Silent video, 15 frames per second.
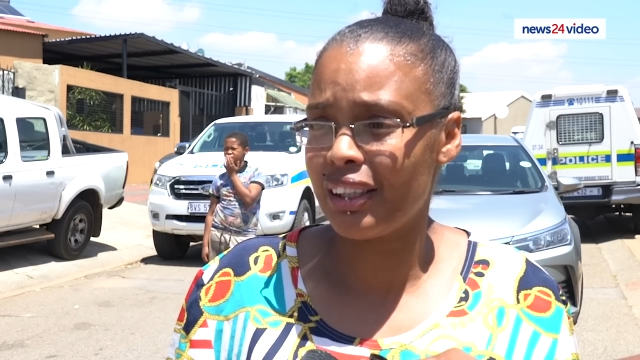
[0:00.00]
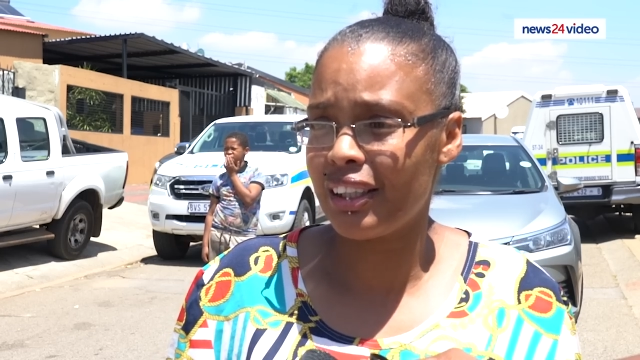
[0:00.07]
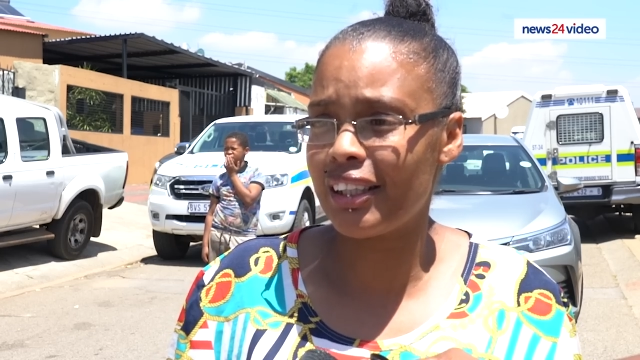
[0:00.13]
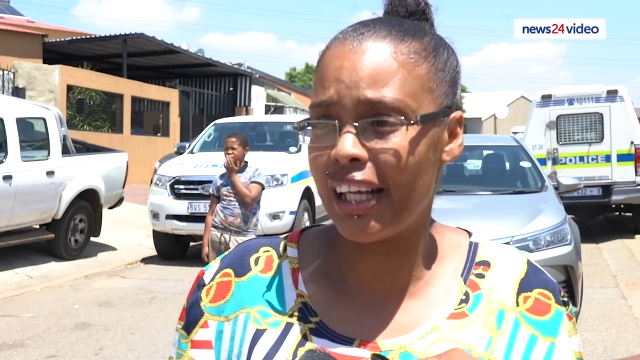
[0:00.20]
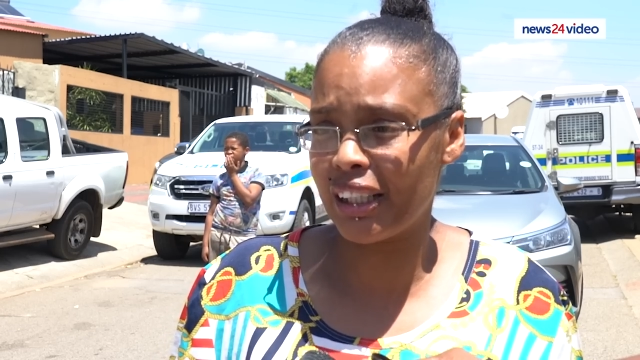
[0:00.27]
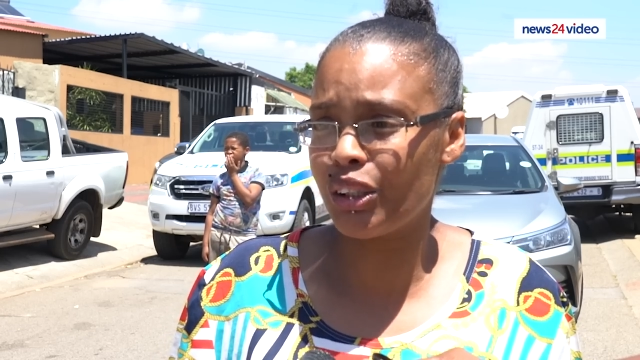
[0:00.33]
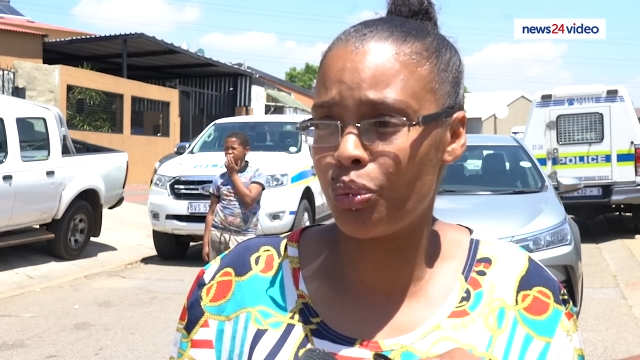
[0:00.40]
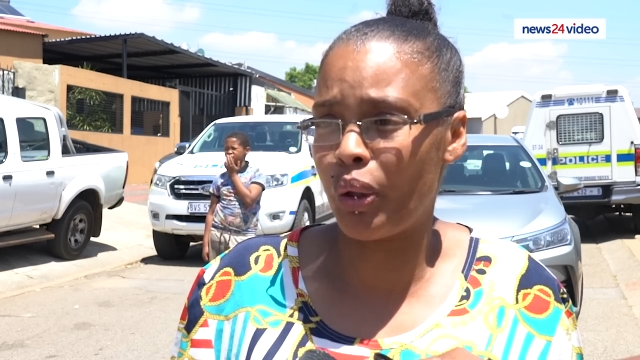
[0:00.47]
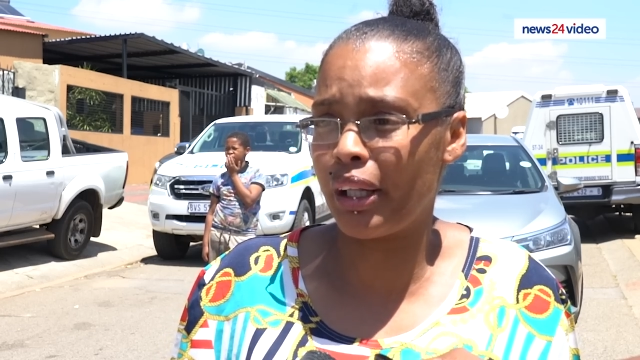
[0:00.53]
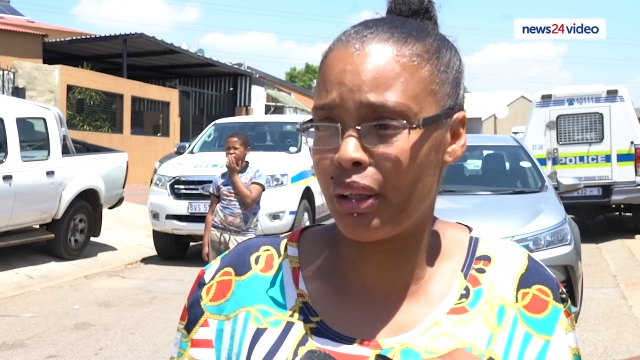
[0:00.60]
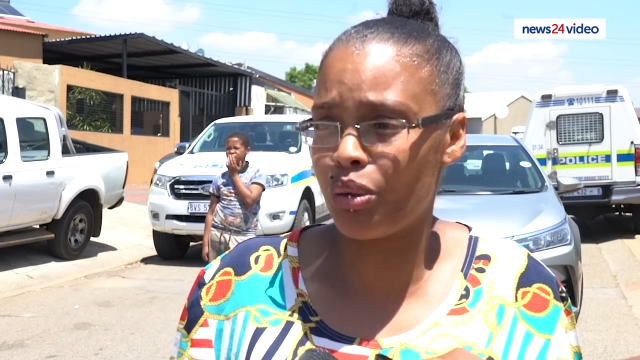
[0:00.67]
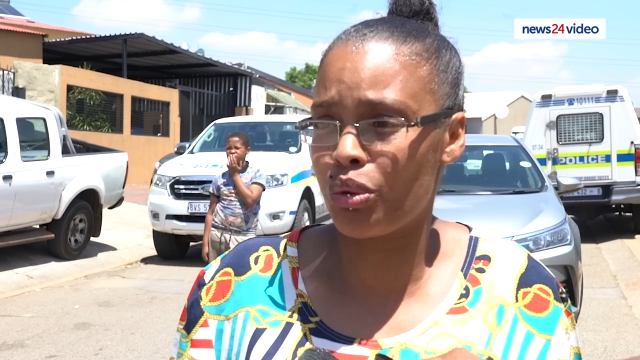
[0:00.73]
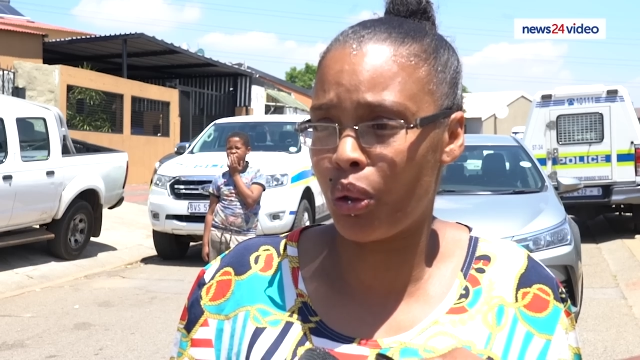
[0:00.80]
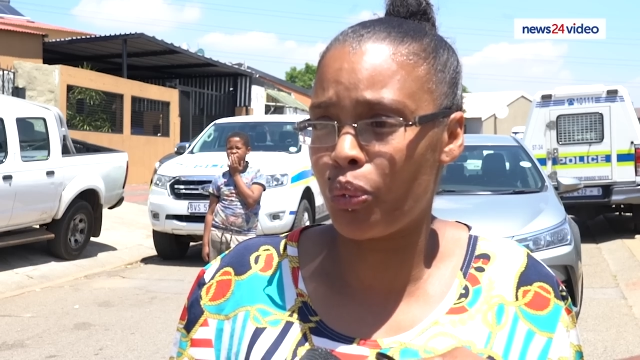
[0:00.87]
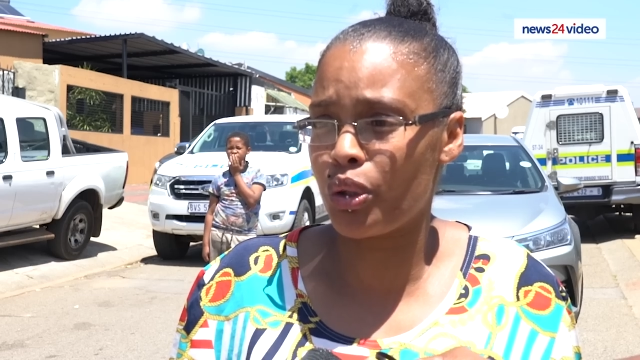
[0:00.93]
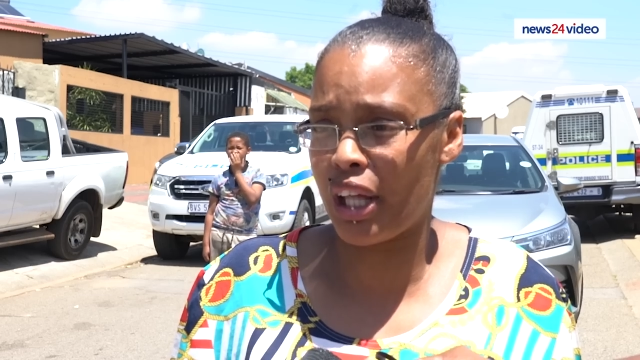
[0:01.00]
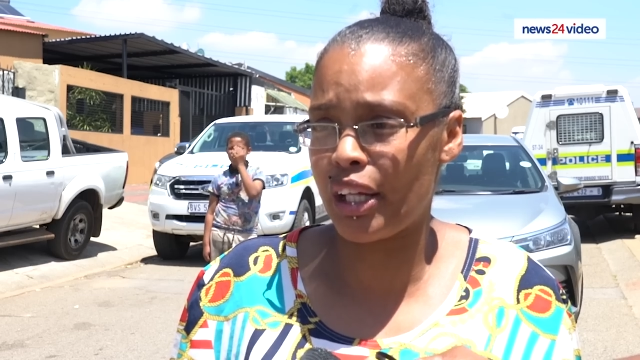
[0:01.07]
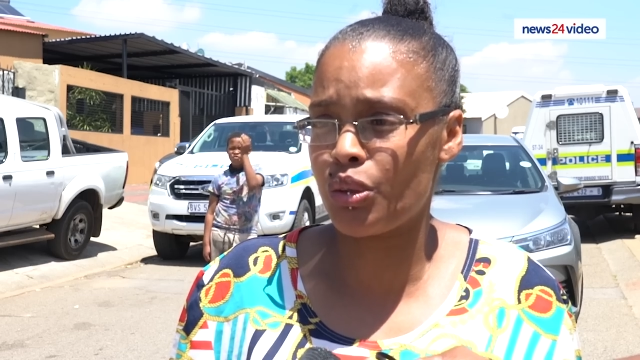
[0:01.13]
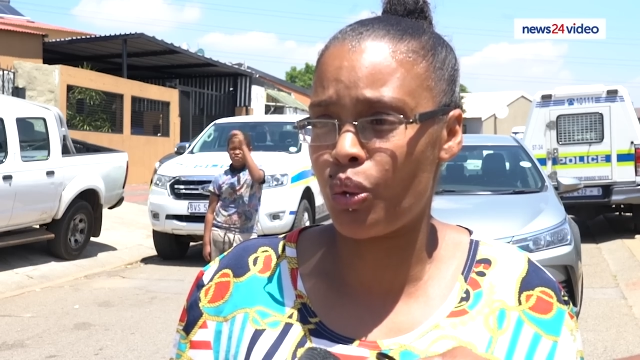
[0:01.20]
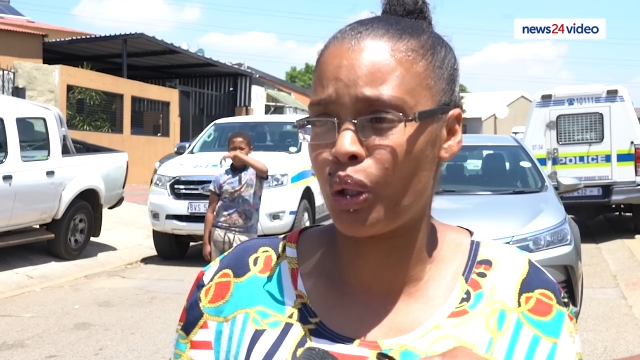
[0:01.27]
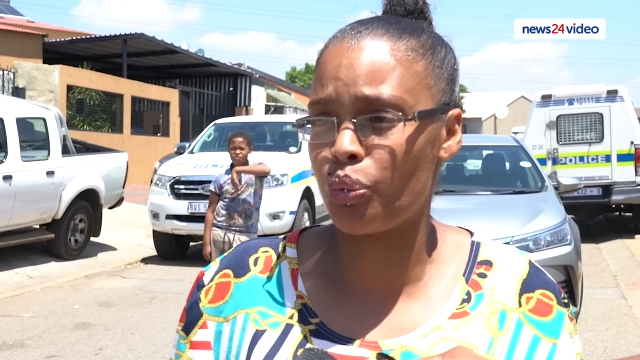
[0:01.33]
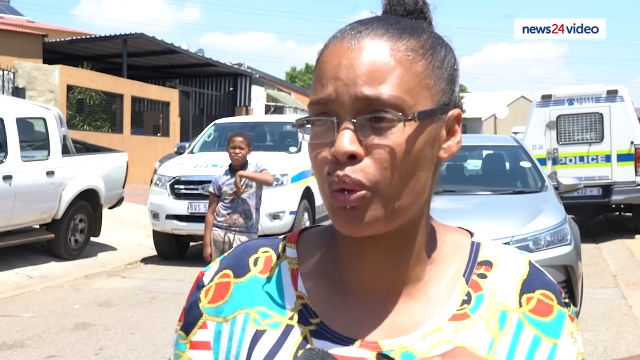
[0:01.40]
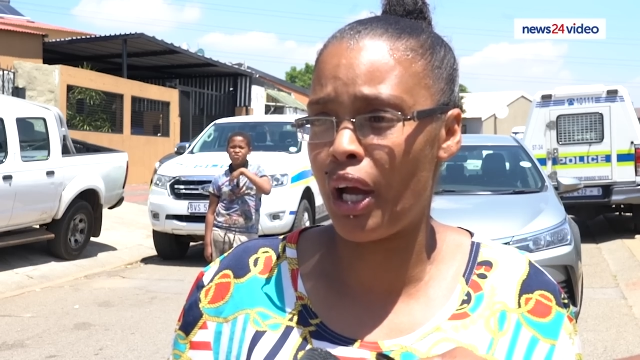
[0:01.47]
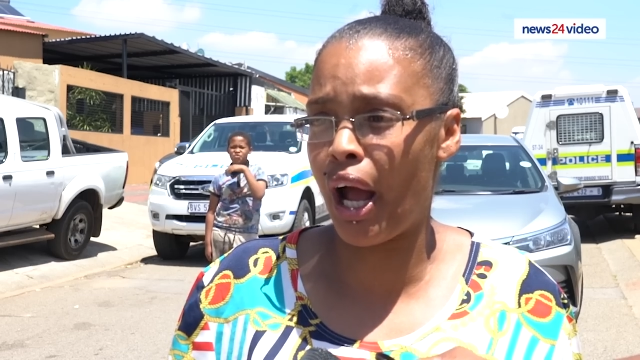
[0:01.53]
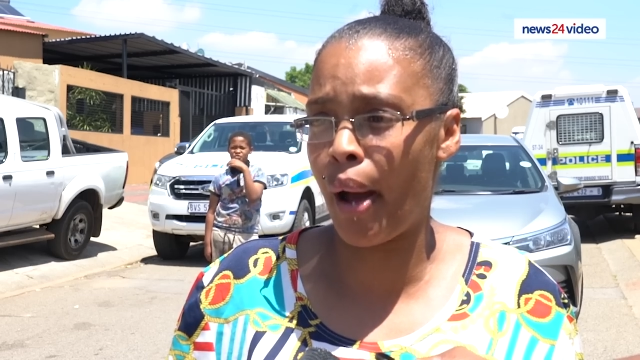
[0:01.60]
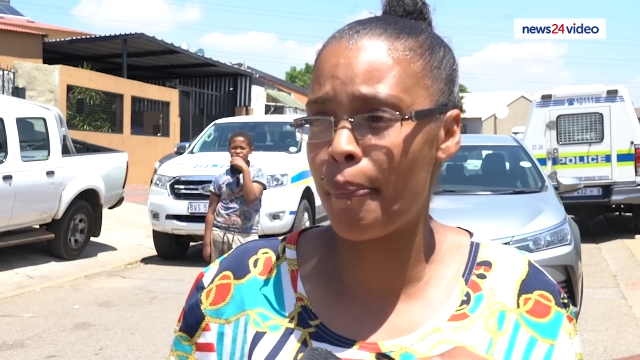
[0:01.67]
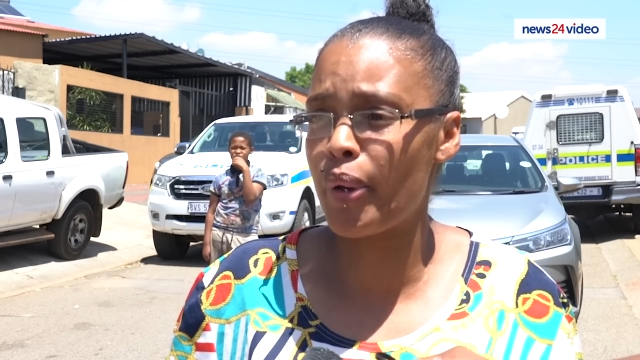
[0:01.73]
That's what we are,